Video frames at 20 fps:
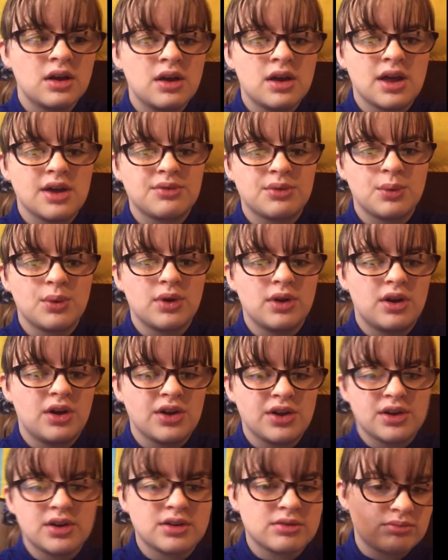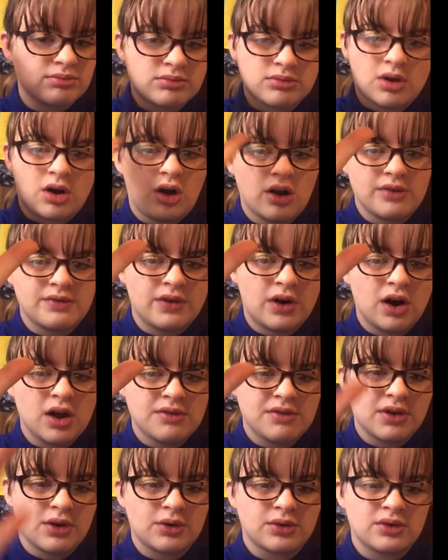If we were like
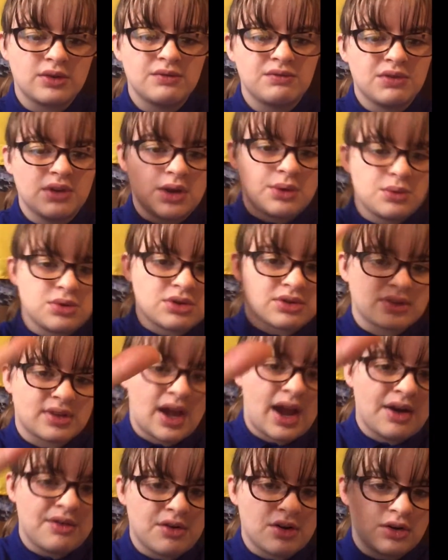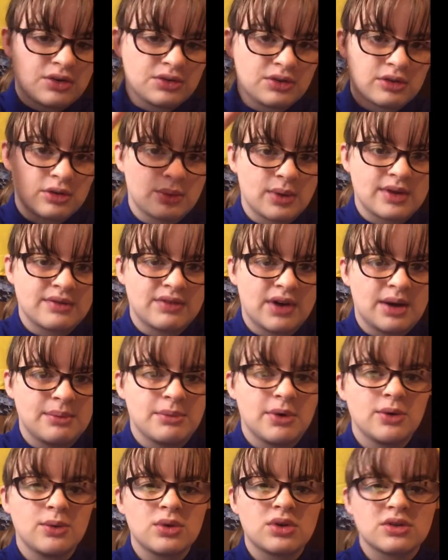high-fiving or something, it would just carry on doing that
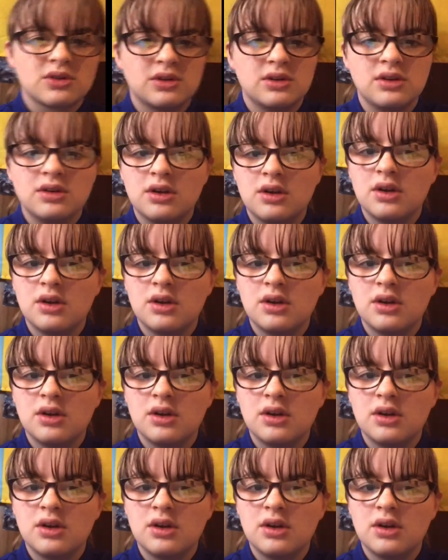motion.